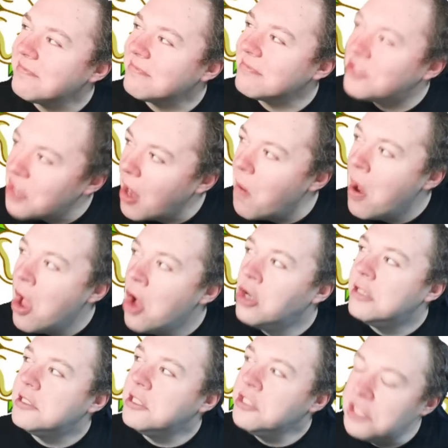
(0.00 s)
So
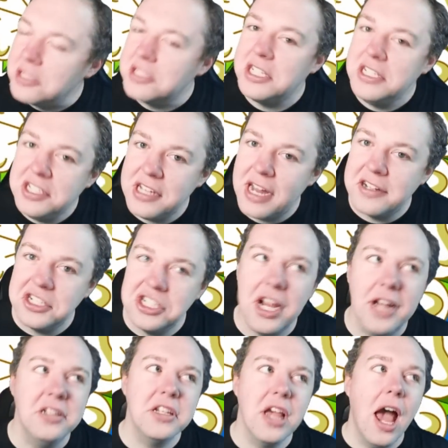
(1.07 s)
does he stand a
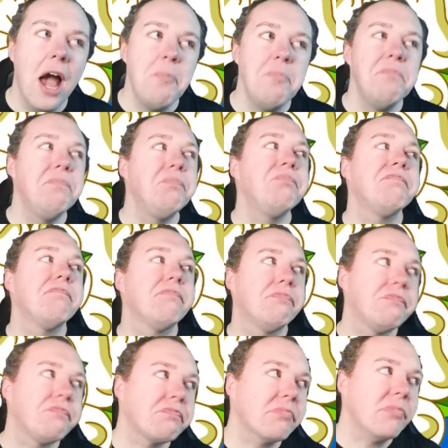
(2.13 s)
chance?
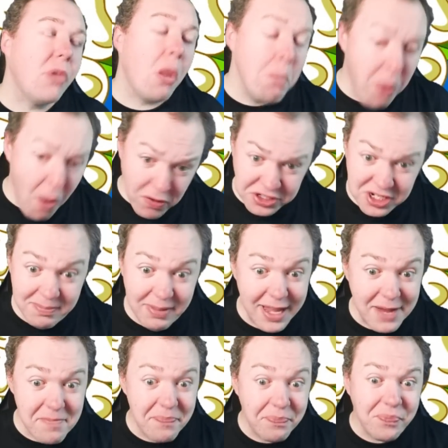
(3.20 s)
Possibly.
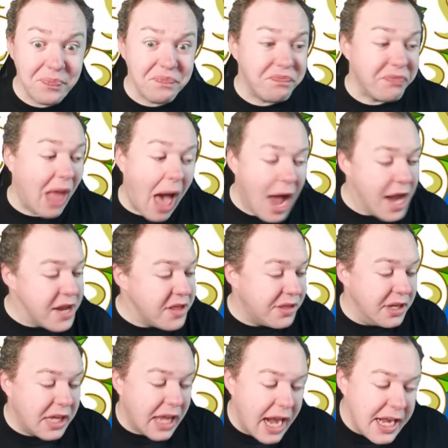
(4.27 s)
I
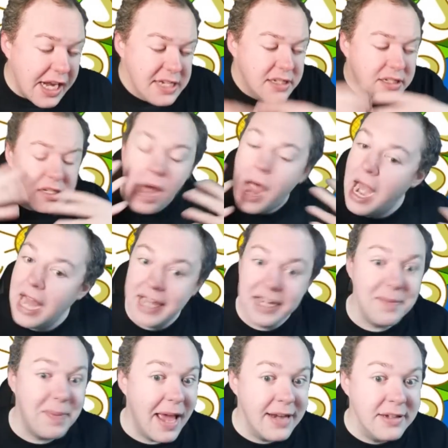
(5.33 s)
think it entirely
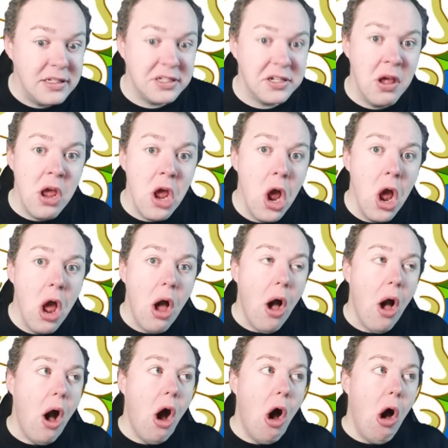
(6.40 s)
depends
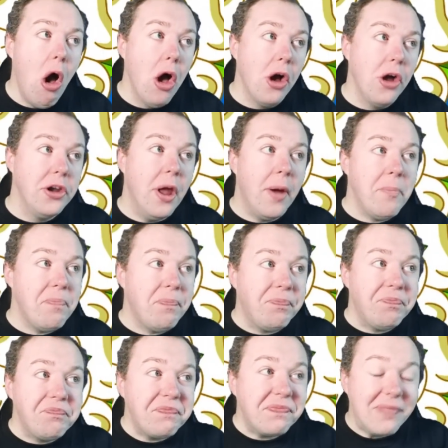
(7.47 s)
on
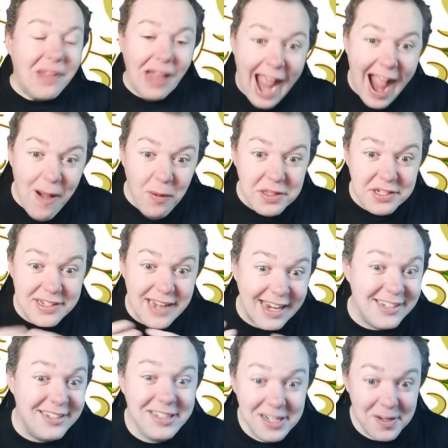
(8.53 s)
how this
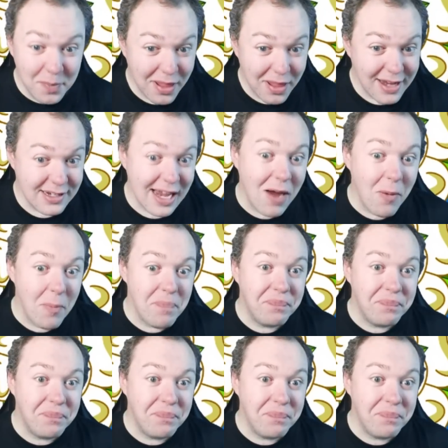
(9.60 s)
next year plays out.